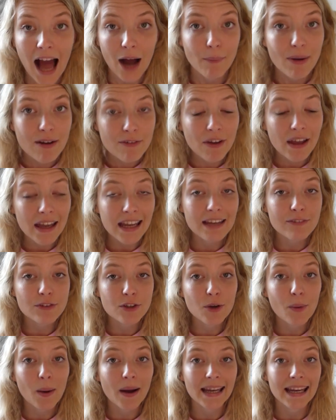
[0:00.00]
However, if
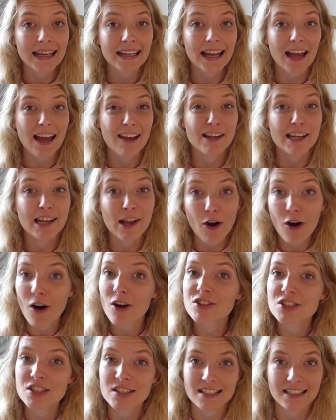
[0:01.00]
you are in a
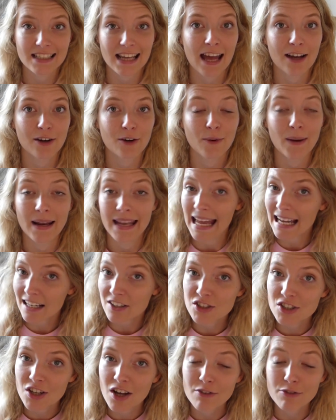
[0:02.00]
large scale
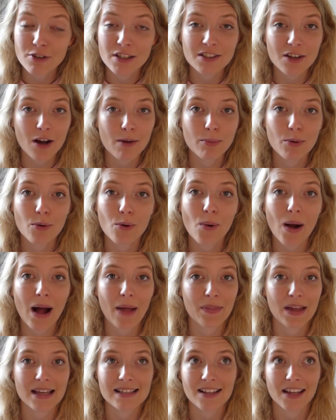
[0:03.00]
lecture, for example,
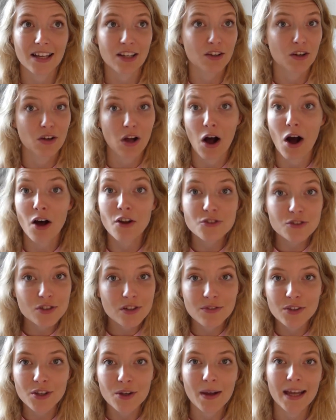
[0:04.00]
and there's like 100
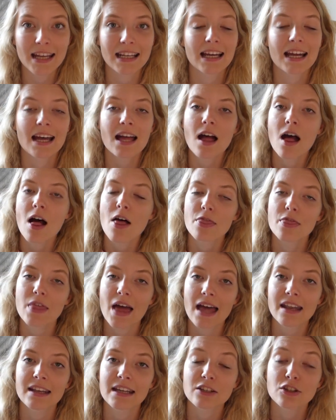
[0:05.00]
of you in it,
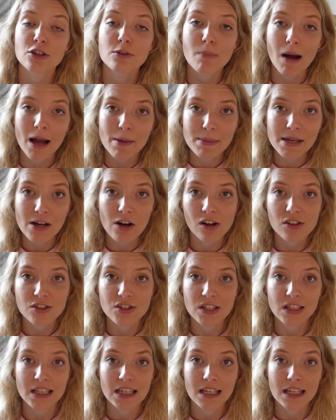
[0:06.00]
then you might be asked to